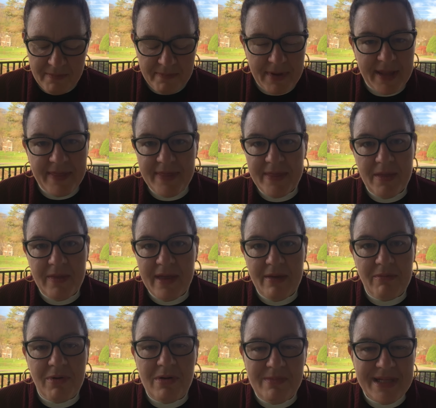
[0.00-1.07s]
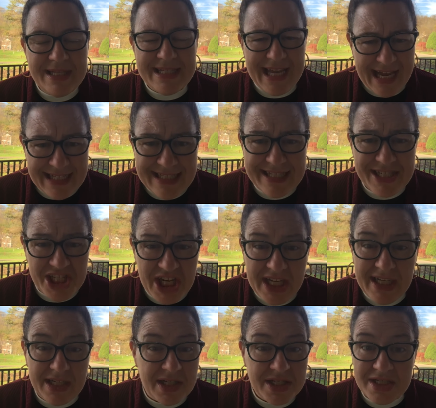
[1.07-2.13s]
but that Romans hasn't
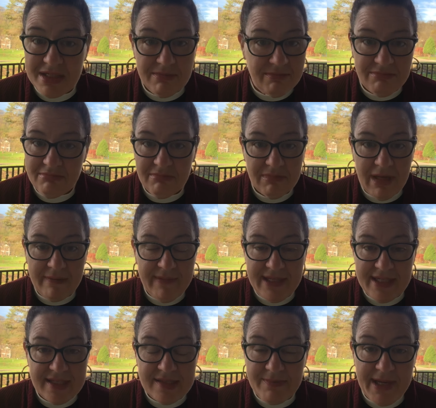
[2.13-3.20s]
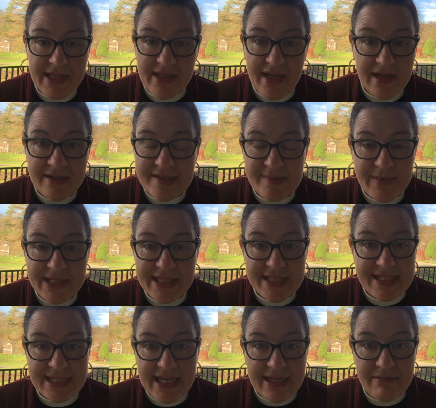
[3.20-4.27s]
changed. I mean, it's been there, it's been the
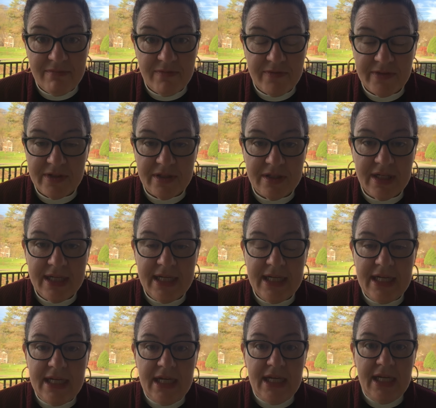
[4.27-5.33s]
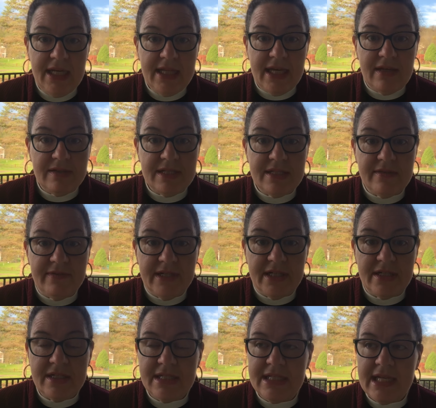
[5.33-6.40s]
same for thousands of
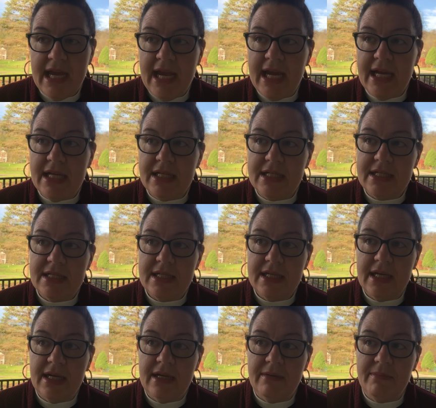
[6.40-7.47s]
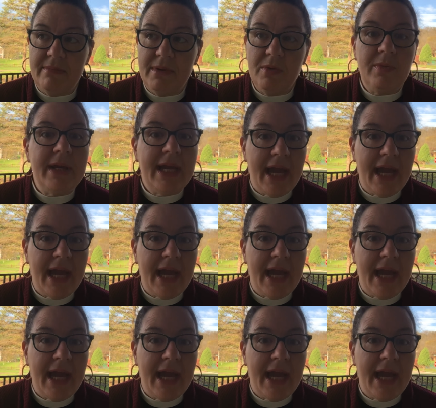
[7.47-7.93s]
years, and um, but we